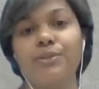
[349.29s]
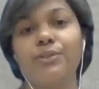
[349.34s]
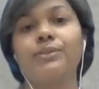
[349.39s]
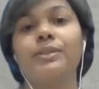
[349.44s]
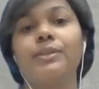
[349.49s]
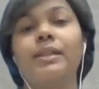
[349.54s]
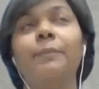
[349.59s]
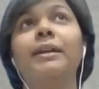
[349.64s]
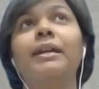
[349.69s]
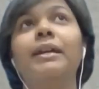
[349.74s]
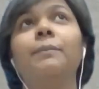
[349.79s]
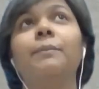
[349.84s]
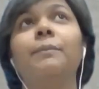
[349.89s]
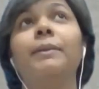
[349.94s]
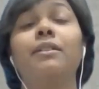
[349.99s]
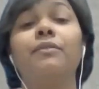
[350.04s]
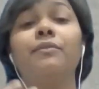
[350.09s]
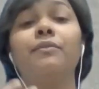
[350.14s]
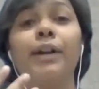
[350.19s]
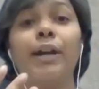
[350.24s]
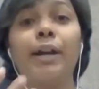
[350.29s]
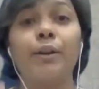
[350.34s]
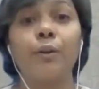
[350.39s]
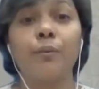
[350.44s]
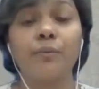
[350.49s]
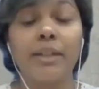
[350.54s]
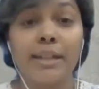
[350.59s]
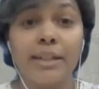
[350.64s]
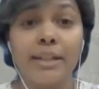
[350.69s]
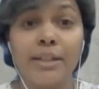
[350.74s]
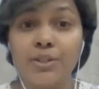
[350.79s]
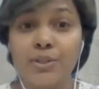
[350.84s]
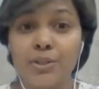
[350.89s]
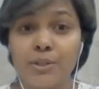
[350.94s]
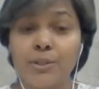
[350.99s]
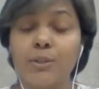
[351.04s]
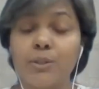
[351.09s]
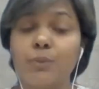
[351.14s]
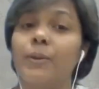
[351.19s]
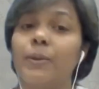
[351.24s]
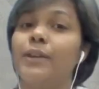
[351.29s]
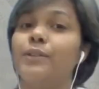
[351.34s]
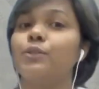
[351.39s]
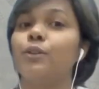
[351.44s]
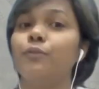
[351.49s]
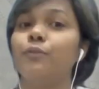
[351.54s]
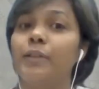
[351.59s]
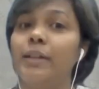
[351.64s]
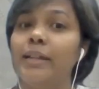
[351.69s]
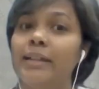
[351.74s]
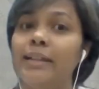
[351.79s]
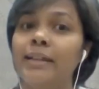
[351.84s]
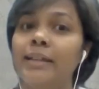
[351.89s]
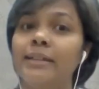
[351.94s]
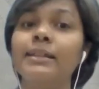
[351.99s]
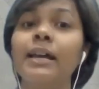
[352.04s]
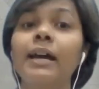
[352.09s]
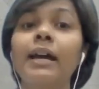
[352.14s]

They are becoming aware of the ancient ways of healing